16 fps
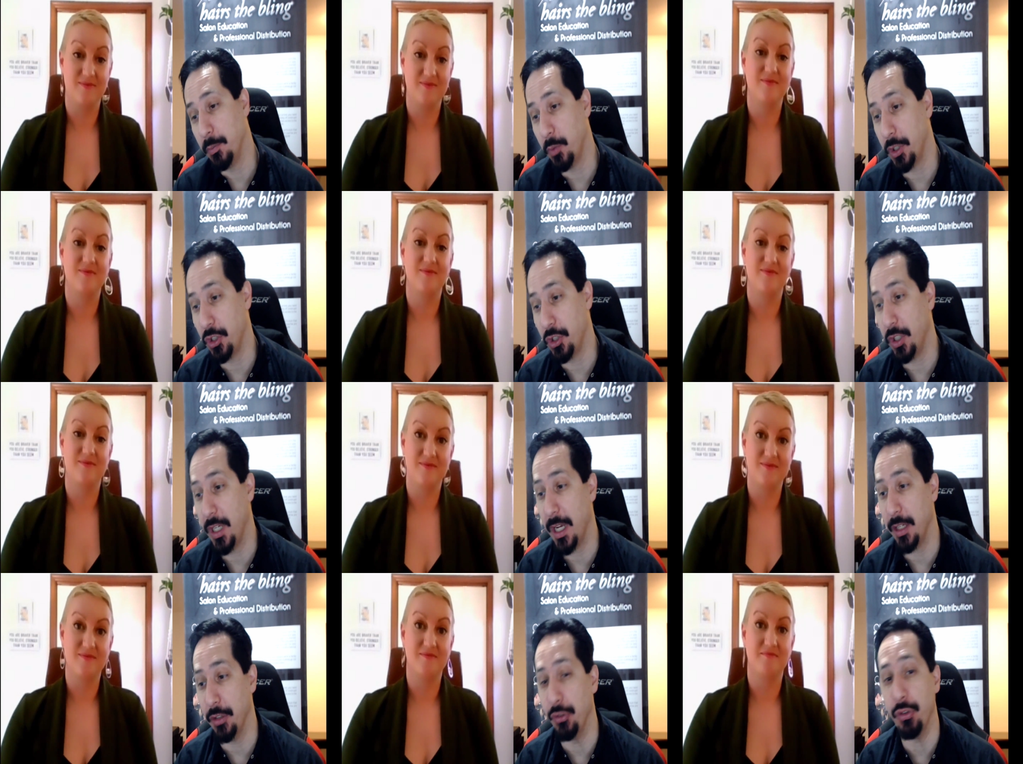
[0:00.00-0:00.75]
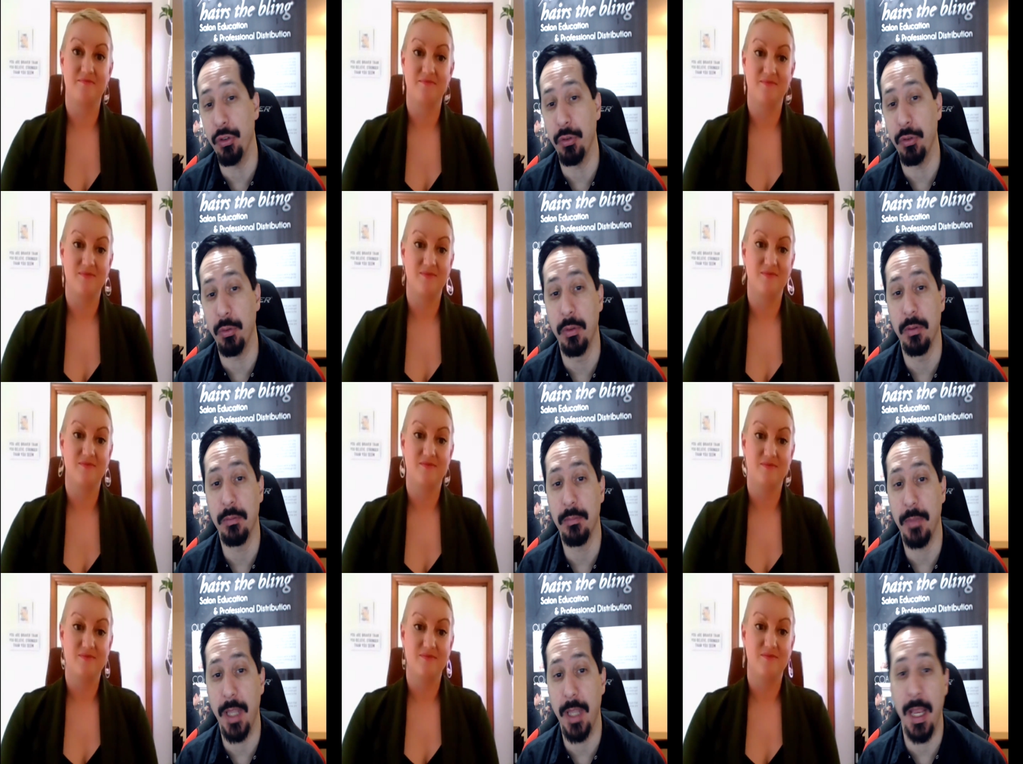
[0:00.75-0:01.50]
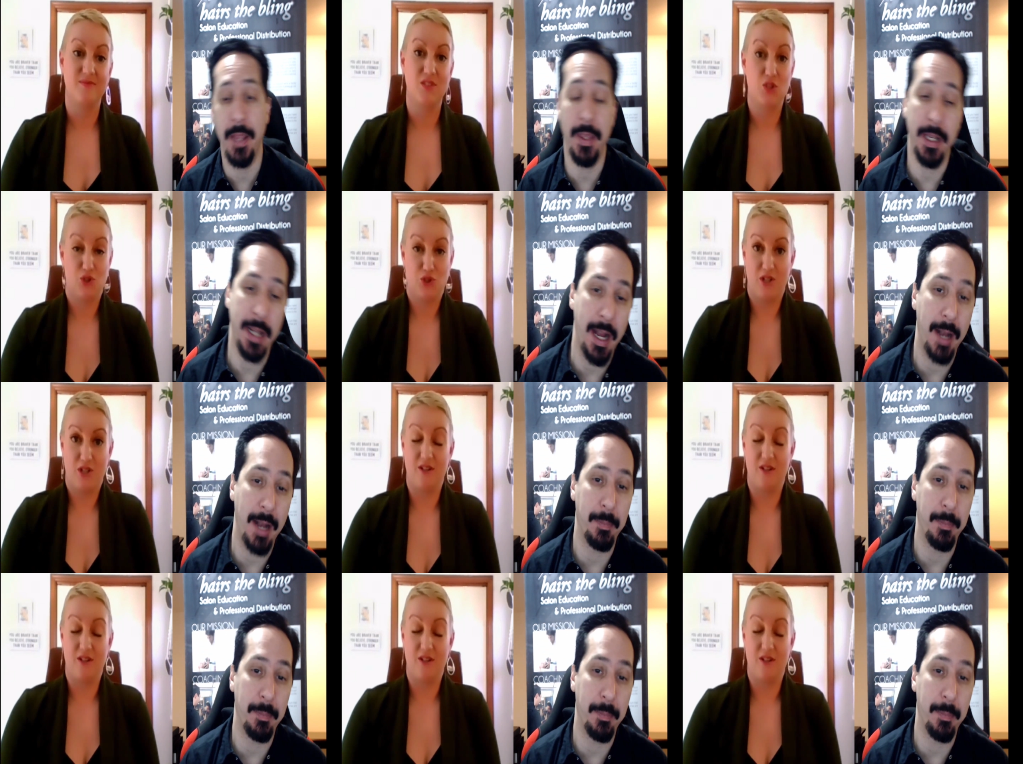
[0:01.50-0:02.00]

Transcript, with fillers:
Speaker 1: what you got to do and then sure.